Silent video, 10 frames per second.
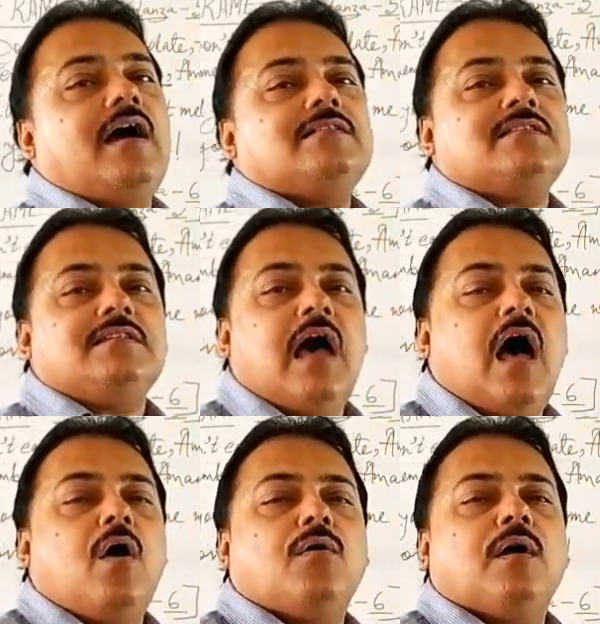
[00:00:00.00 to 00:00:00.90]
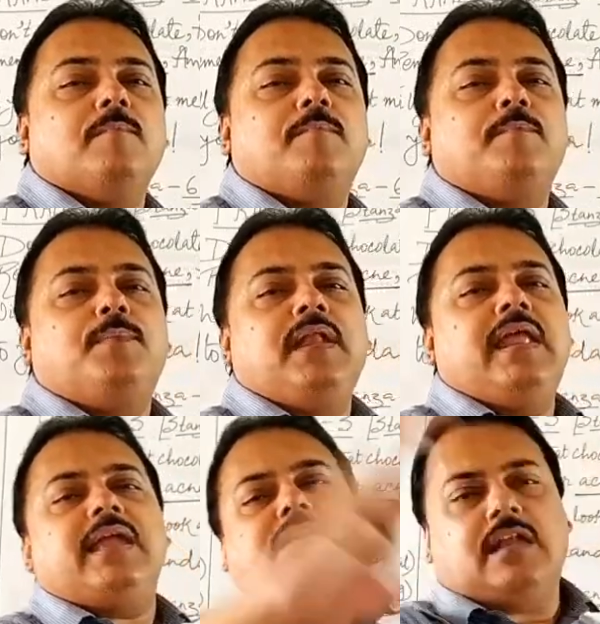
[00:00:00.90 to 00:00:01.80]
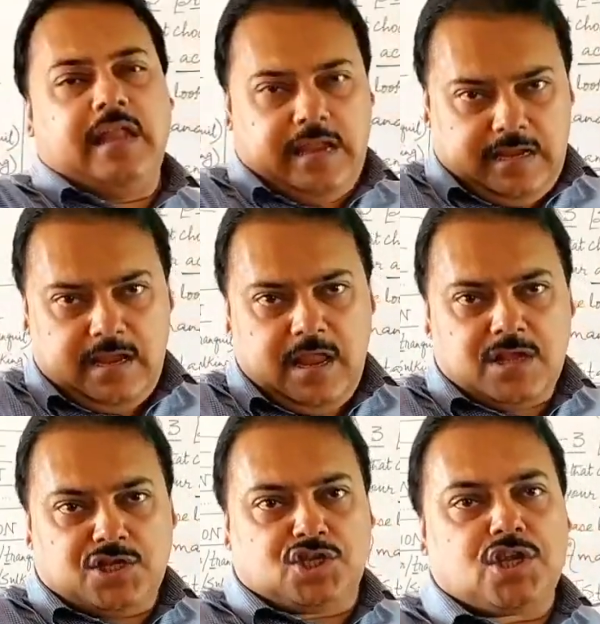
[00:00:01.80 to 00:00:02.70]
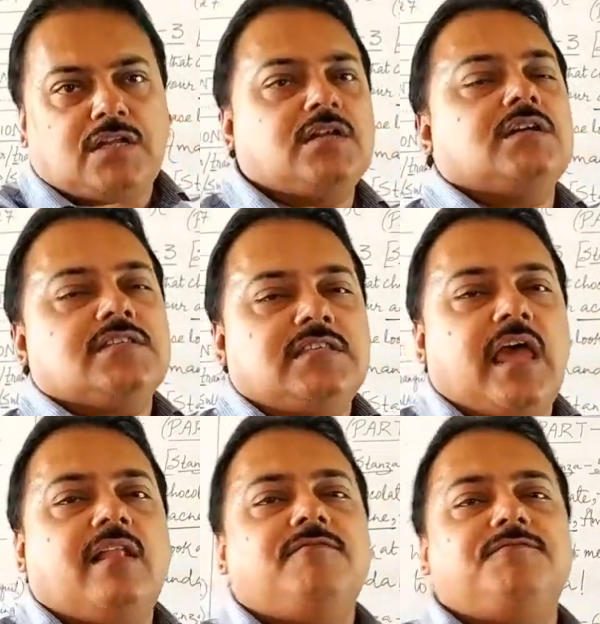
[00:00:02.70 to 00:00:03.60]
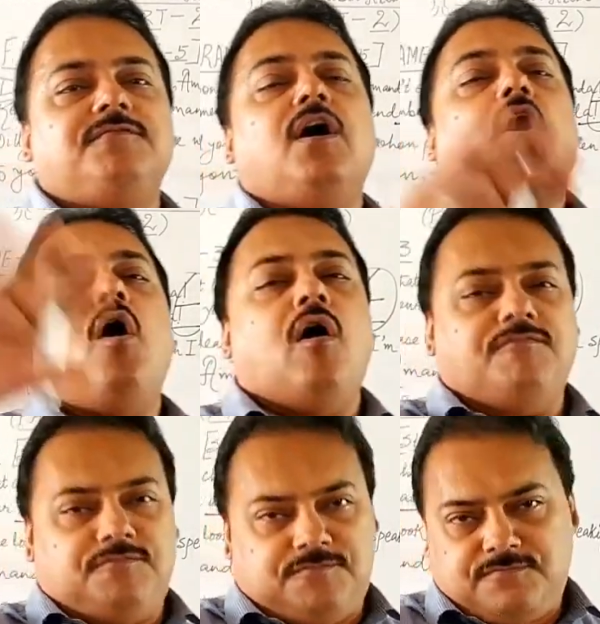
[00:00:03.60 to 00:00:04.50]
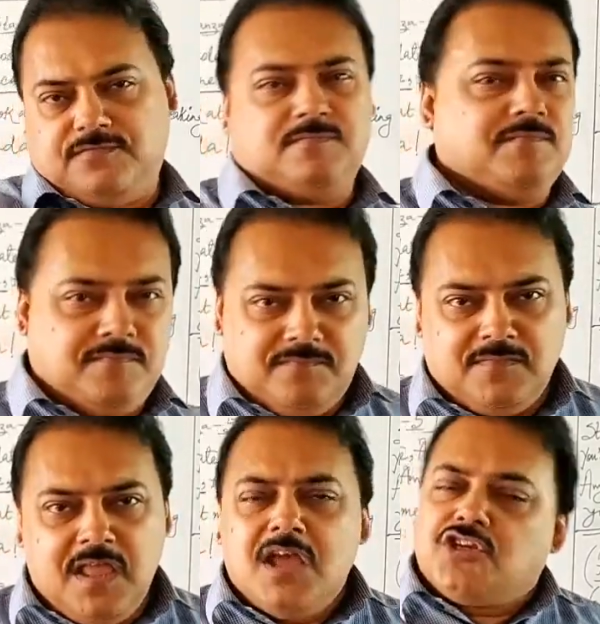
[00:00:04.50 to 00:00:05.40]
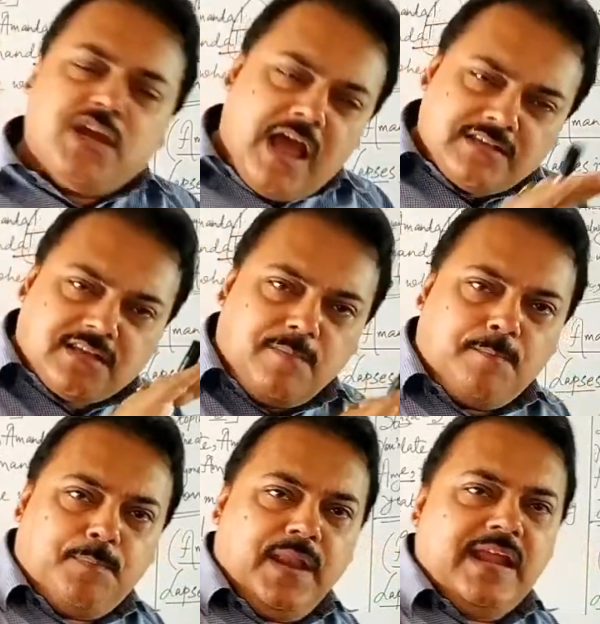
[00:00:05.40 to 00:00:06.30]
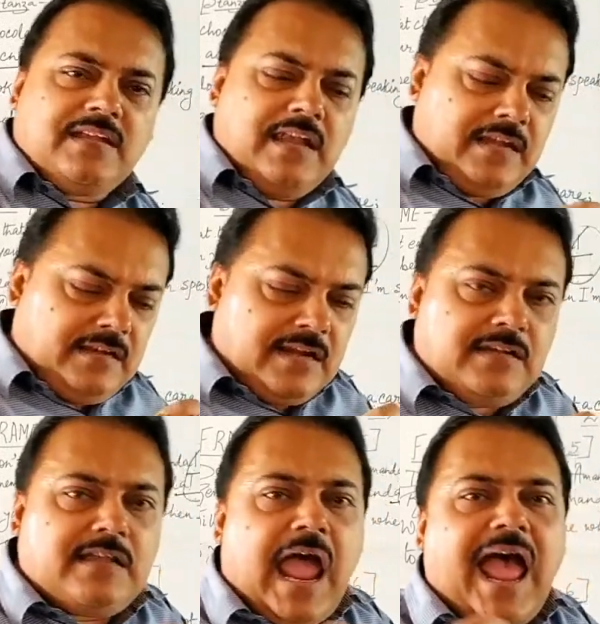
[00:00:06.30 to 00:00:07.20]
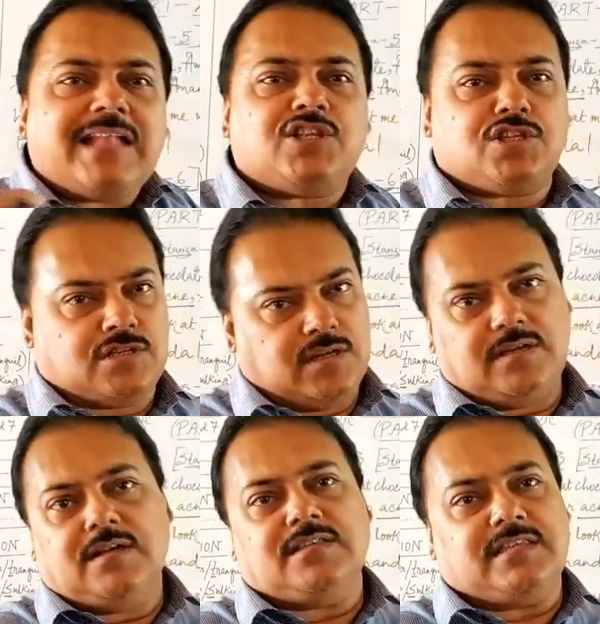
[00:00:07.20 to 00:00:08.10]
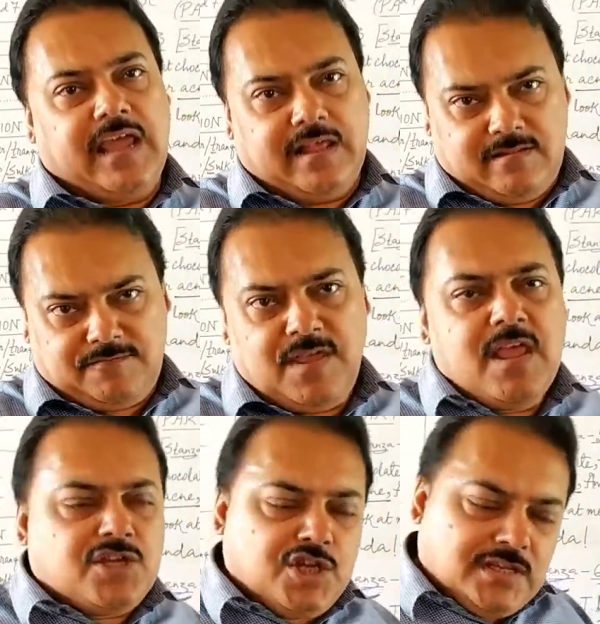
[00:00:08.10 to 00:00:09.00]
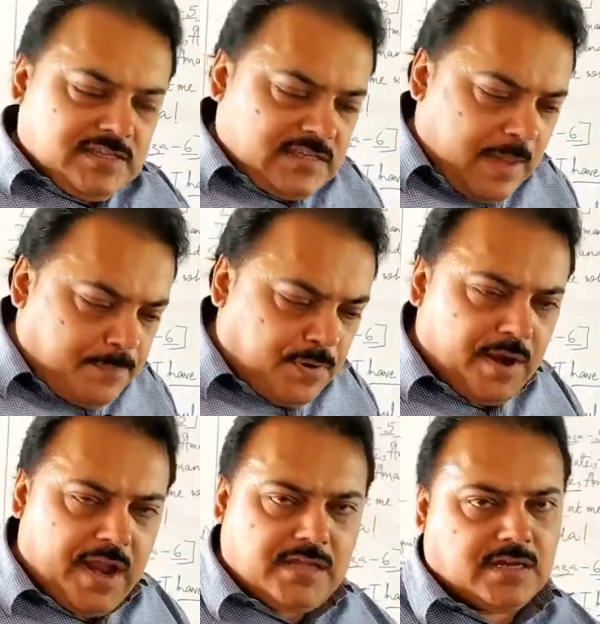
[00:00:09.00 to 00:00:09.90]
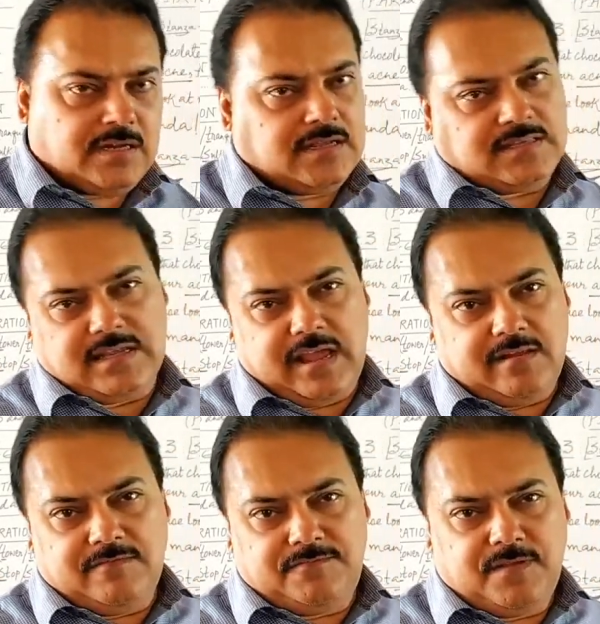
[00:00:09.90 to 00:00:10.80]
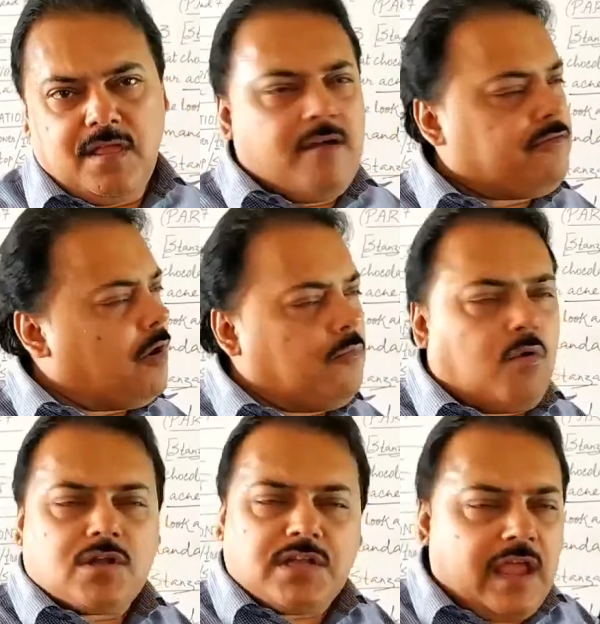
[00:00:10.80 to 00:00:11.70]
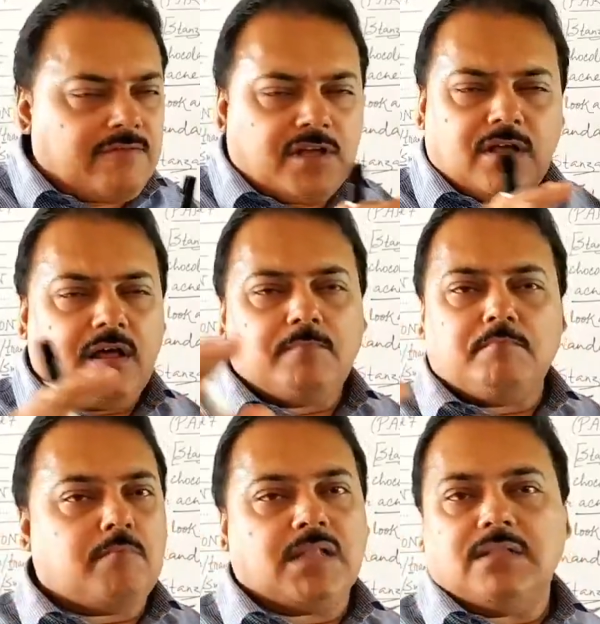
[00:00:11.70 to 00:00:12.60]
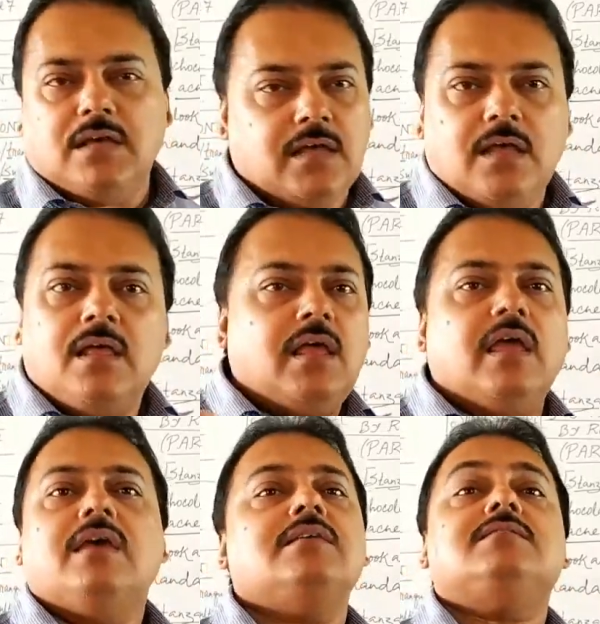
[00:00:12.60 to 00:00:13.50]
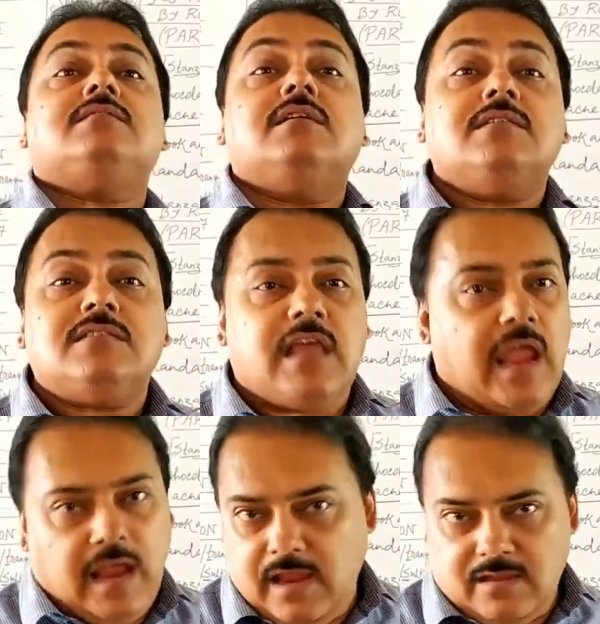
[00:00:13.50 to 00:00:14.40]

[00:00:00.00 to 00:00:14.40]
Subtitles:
has now completely shut herself off. She has completely detached herself. She has separated herself from whatever her mother is saying.